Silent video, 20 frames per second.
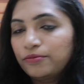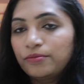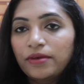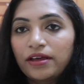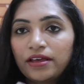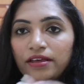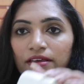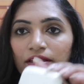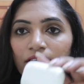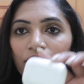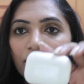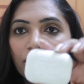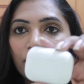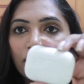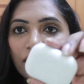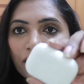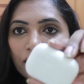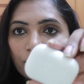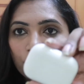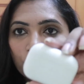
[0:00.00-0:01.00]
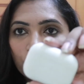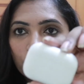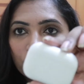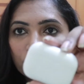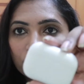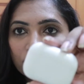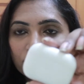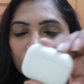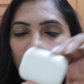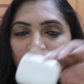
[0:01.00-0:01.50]
my
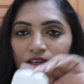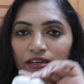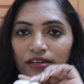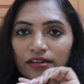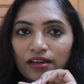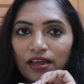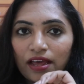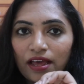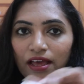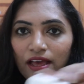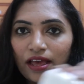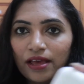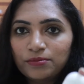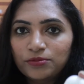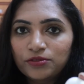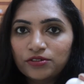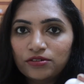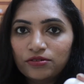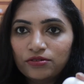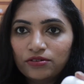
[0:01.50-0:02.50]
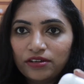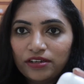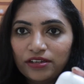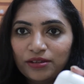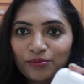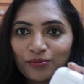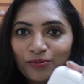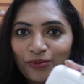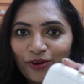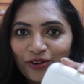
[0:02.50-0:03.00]
AirPods, again, absolutely
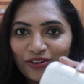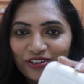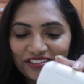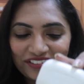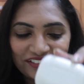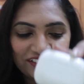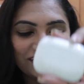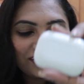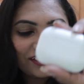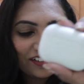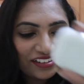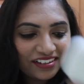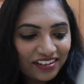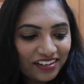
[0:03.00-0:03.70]
important.